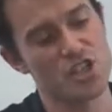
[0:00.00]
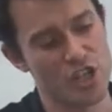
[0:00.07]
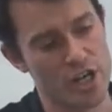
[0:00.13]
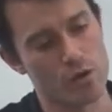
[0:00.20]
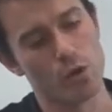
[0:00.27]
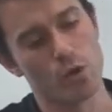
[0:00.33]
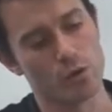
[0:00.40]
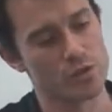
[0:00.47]

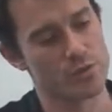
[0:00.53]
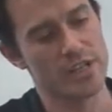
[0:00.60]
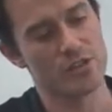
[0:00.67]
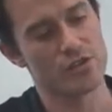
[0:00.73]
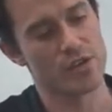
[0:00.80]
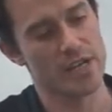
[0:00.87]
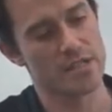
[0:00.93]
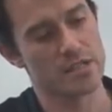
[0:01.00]
shareholder
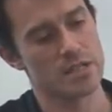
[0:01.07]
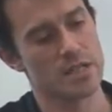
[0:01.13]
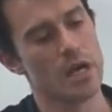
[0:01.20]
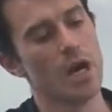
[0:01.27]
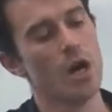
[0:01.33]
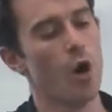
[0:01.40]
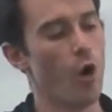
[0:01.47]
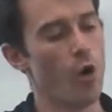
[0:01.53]
interests
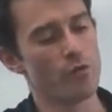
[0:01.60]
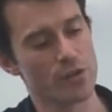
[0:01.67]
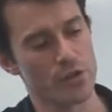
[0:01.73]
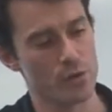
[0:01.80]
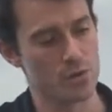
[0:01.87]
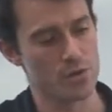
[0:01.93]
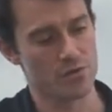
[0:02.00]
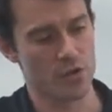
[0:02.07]
over
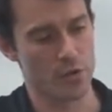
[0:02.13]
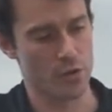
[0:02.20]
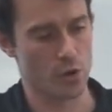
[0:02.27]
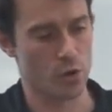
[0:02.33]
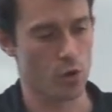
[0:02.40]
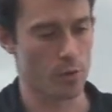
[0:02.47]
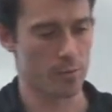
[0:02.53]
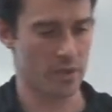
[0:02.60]
those of other
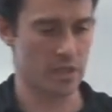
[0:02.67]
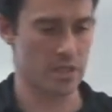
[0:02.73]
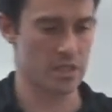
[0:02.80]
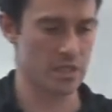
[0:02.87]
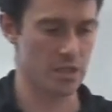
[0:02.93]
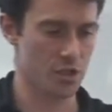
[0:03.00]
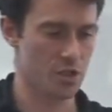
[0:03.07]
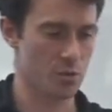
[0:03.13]
corporate
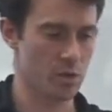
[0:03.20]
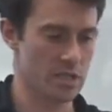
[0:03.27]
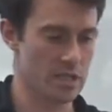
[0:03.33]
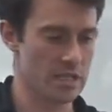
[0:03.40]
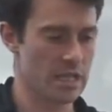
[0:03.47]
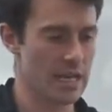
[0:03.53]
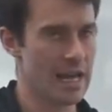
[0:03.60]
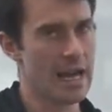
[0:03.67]

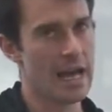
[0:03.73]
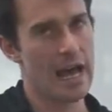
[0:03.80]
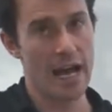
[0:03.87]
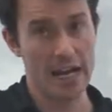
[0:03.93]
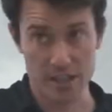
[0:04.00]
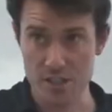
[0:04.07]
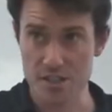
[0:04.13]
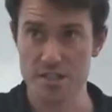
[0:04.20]
constituents
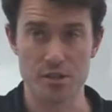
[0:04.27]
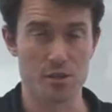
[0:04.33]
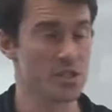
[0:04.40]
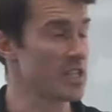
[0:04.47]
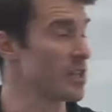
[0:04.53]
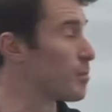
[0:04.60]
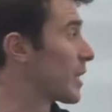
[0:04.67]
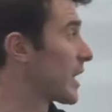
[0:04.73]
and
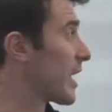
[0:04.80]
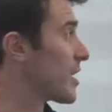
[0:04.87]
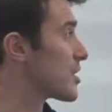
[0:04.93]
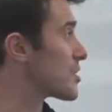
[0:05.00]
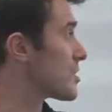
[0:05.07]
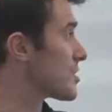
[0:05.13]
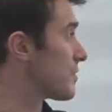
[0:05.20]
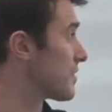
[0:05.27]
considers the
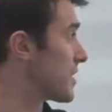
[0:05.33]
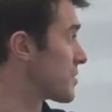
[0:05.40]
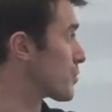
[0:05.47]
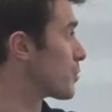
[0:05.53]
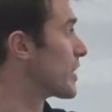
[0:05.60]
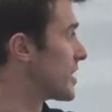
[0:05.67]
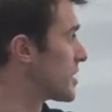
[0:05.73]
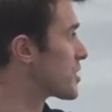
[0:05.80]
implications of this
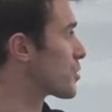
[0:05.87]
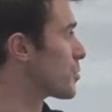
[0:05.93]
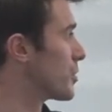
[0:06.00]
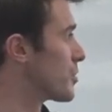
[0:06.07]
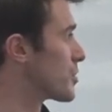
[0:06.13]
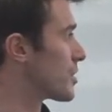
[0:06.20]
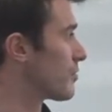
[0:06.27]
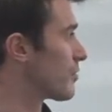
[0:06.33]

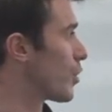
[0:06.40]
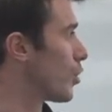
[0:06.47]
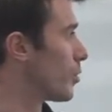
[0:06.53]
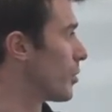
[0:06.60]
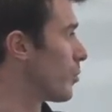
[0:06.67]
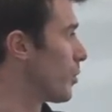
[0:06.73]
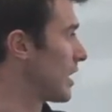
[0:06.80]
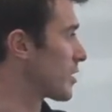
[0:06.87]
redistribution of
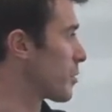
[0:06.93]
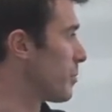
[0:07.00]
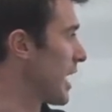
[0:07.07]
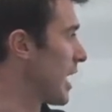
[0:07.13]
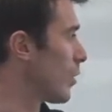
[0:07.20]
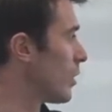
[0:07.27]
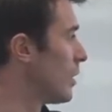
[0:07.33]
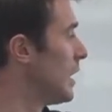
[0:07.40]
corporate wealth and
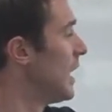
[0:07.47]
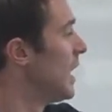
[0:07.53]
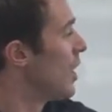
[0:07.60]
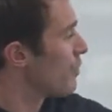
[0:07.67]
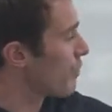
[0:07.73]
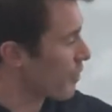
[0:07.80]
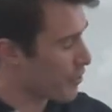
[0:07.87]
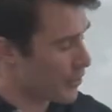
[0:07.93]
power.
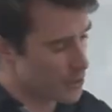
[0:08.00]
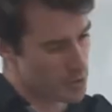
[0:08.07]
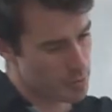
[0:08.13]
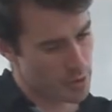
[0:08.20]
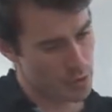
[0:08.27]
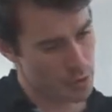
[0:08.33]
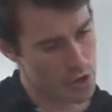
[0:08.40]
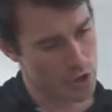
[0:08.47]
The third
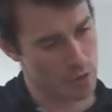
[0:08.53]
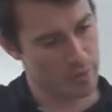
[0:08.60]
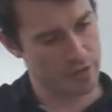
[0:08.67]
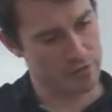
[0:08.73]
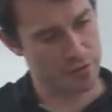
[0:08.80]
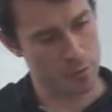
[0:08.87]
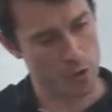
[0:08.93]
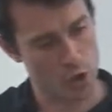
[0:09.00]
approach,
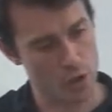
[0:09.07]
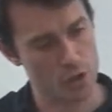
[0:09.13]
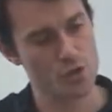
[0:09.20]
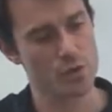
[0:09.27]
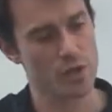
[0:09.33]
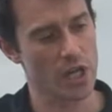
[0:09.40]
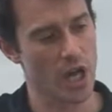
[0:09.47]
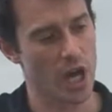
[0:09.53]
coming from
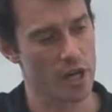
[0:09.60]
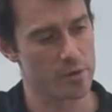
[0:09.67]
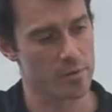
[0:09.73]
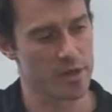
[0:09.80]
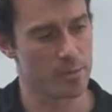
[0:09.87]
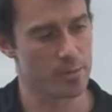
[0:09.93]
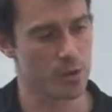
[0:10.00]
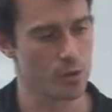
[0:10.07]
cultural
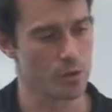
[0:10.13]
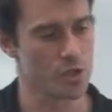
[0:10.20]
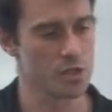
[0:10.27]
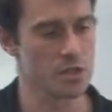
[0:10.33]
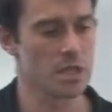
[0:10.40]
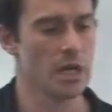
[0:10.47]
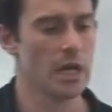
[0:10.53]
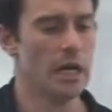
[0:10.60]
economy
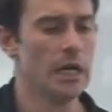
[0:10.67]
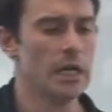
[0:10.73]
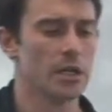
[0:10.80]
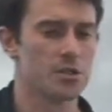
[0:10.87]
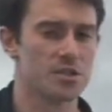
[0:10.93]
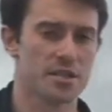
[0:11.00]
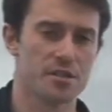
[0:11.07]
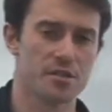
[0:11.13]
approaches,
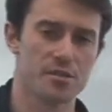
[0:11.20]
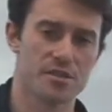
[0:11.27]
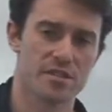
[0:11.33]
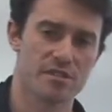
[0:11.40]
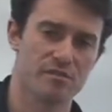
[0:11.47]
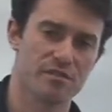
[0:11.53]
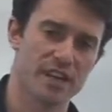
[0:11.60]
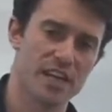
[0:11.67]
considers
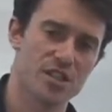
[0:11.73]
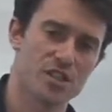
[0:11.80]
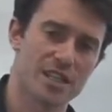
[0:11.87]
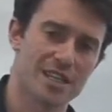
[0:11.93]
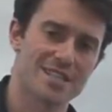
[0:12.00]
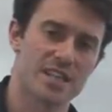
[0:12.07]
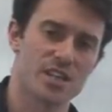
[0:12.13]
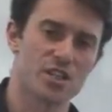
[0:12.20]
the
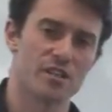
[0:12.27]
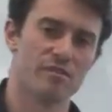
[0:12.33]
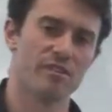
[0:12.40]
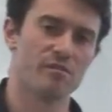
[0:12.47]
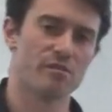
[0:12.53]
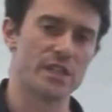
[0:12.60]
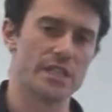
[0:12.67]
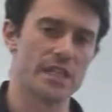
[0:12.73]
financialization of
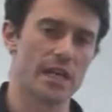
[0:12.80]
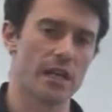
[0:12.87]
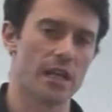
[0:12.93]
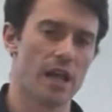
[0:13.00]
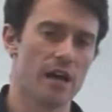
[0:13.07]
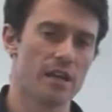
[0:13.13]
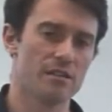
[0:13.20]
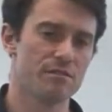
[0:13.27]
everyday
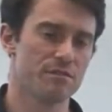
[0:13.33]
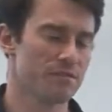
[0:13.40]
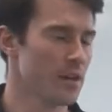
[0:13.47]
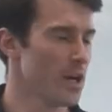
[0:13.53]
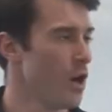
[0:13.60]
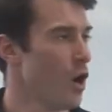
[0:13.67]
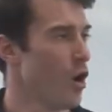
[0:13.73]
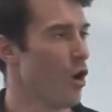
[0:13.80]
life
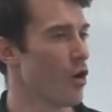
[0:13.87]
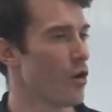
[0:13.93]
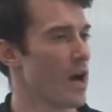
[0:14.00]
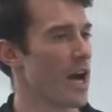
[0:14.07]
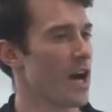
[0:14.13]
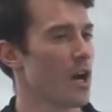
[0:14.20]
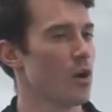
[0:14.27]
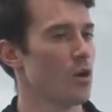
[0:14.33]
or
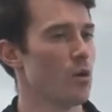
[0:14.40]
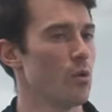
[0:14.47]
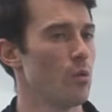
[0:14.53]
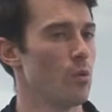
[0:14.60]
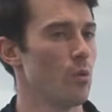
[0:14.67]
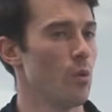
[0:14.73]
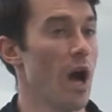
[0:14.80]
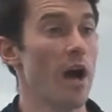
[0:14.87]

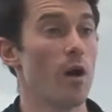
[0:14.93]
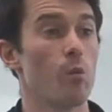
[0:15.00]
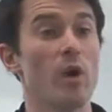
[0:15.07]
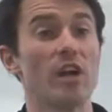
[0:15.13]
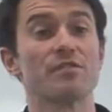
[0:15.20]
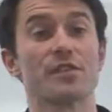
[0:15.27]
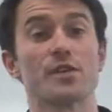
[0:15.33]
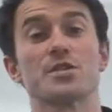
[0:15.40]
how uh,
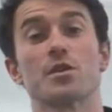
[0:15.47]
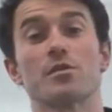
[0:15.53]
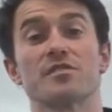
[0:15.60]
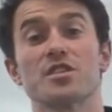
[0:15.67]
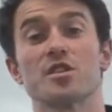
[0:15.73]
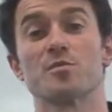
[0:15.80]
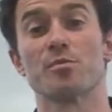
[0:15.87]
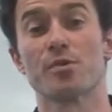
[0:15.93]
welfare
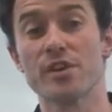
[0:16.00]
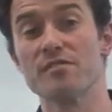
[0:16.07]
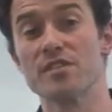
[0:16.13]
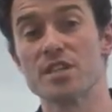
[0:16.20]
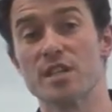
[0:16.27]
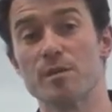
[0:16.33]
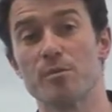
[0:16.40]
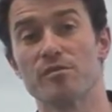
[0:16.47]
services
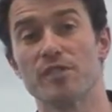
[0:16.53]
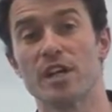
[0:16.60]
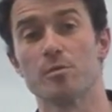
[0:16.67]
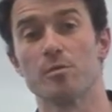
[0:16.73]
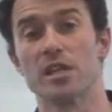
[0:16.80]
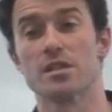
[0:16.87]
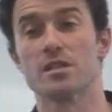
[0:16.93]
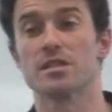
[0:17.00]
previously
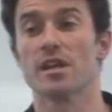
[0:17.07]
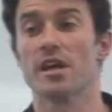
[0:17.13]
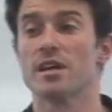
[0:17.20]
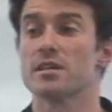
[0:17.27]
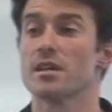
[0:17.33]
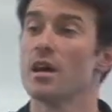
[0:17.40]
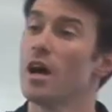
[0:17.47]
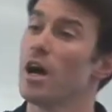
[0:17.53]
provided by the
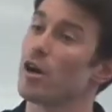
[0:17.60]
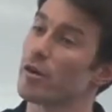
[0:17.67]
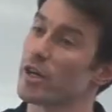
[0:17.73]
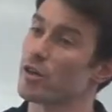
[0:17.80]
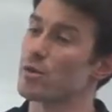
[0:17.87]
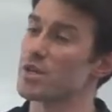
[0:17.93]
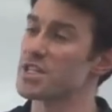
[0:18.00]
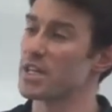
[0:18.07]
state are
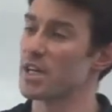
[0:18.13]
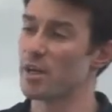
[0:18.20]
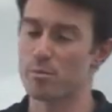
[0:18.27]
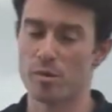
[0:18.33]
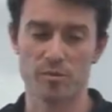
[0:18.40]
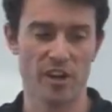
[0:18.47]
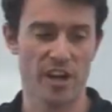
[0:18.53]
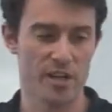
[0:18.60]
increasingly
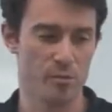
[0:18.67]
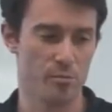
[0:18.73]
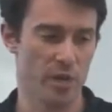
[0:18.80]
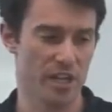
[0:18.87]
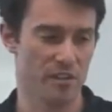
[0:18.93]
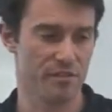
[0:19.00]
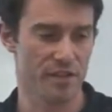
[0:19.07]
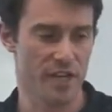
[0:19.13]
provided
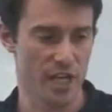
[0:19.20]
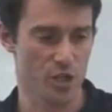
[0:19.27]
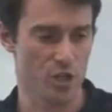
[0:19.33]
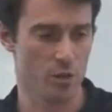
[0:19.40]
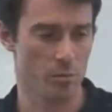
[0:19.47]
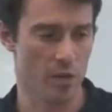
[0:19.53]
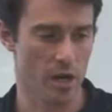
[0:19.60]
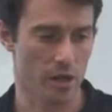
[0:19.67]
by
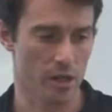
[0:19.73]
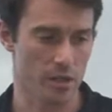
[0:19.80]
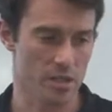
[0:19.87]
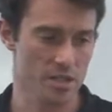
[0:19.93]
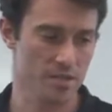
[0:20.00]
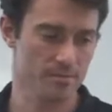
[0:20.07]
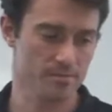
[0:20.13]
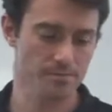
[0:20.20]
financial
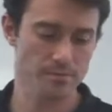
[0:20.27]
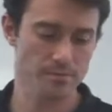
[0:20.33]
markets.